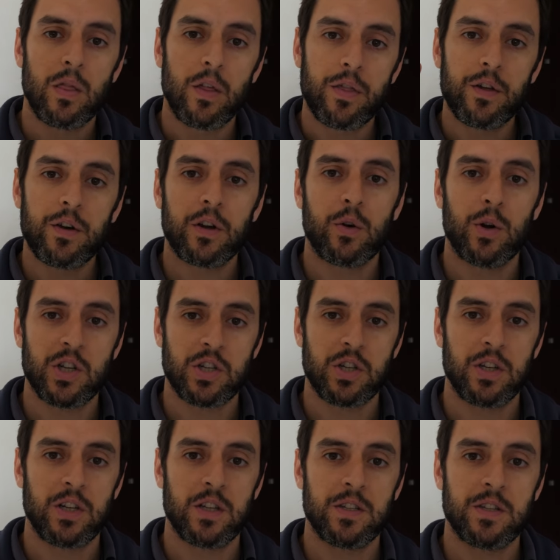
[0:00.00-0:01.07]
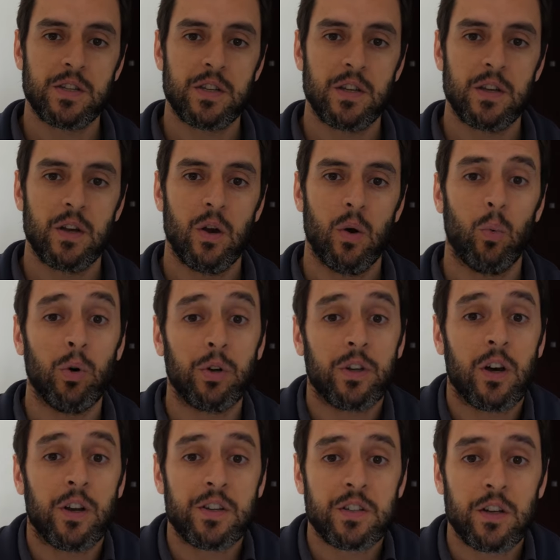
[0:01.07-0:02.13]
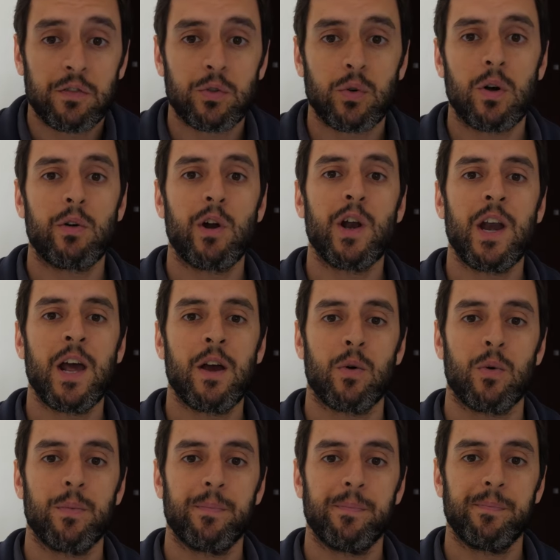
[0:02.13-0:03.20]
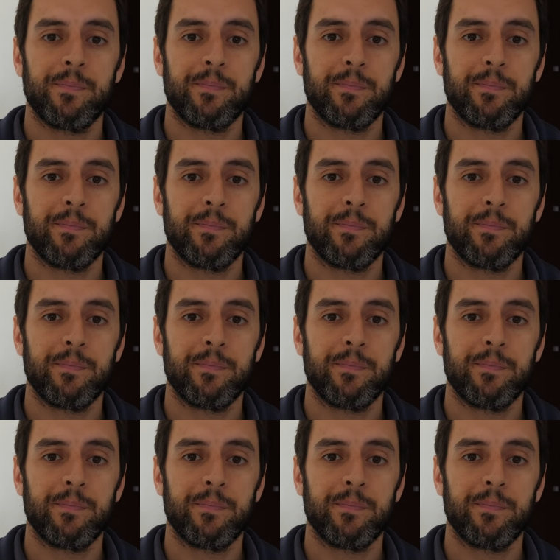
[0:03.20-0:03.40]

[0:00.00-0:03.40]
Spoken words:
The third question is, what kind of stuff do I write now?